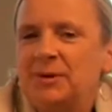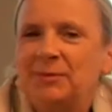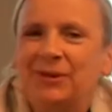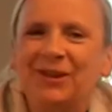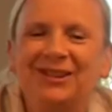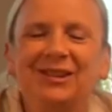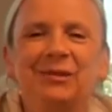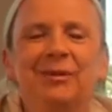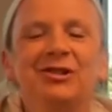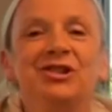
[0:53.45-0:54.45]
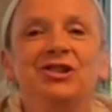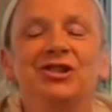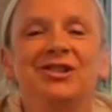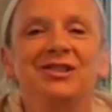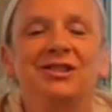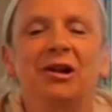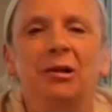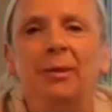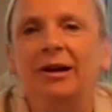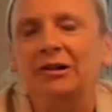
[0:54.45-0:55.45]
people think that the budget just is
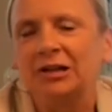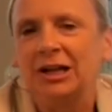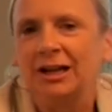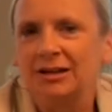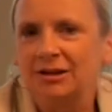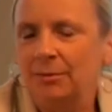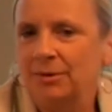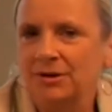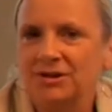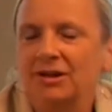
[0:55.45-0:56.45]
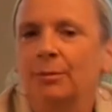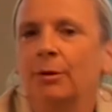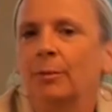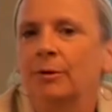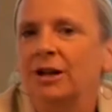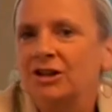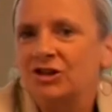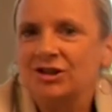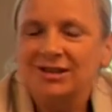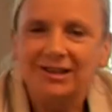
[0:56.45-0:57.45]
all about numbers and
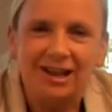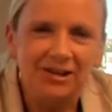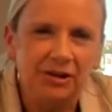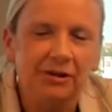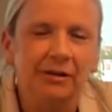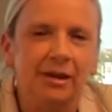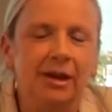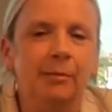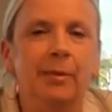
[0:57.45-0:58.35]
appropriations and that sort of thing,